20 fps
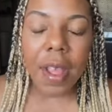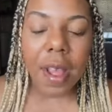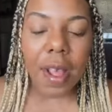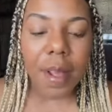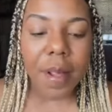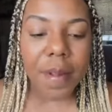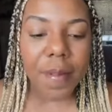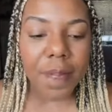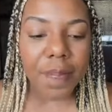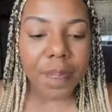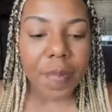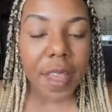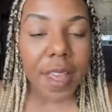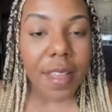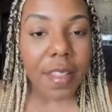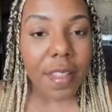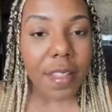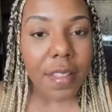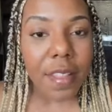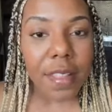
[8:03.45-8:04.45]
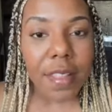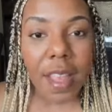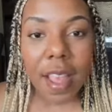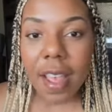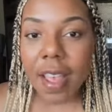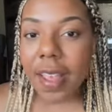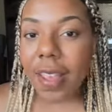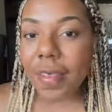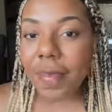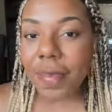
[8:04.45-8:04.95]
Um, but other than
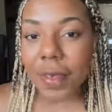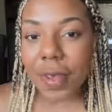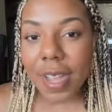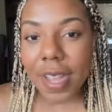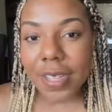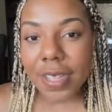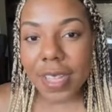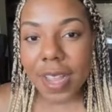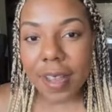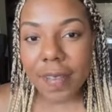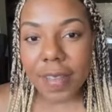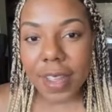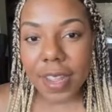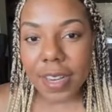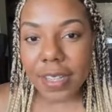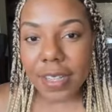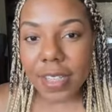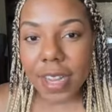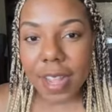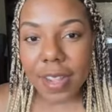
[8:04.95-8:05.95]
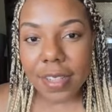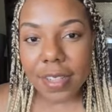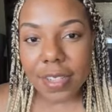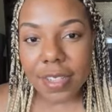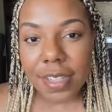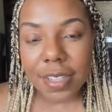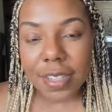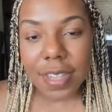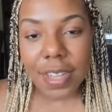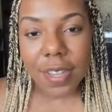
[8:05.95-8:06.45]
that, if you guys have any
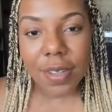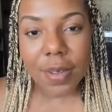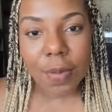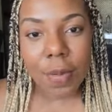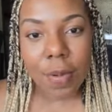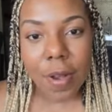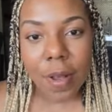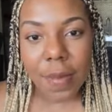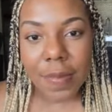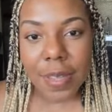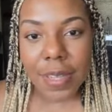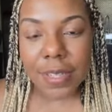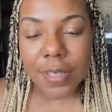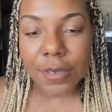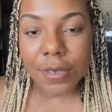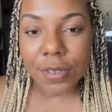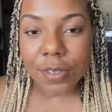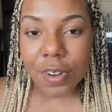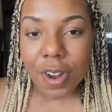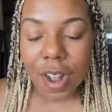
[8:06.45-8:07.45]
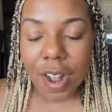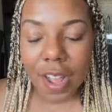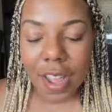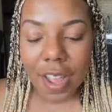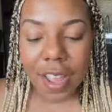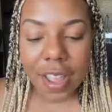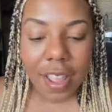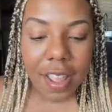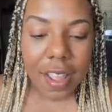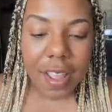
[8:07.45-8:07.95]
challenges that you want me to try,
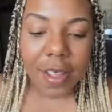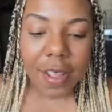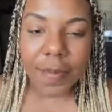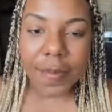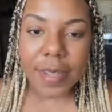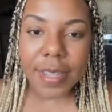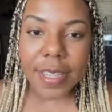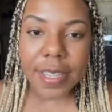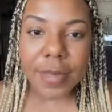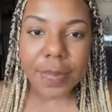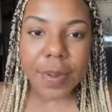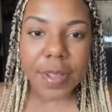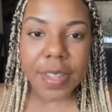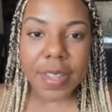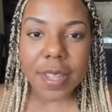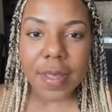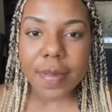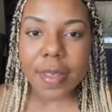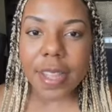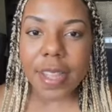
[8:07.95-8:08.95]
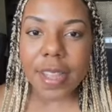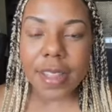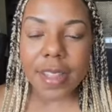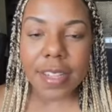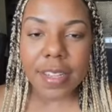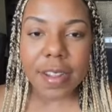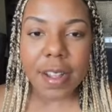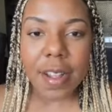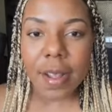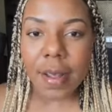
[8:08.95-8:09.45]
please please put them in
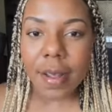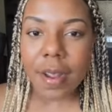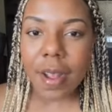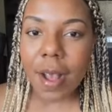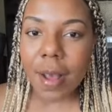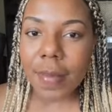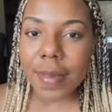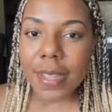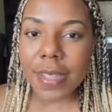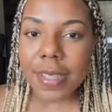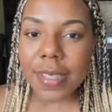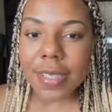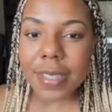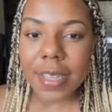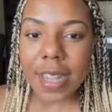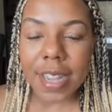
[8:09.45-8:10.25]
the uh, comments.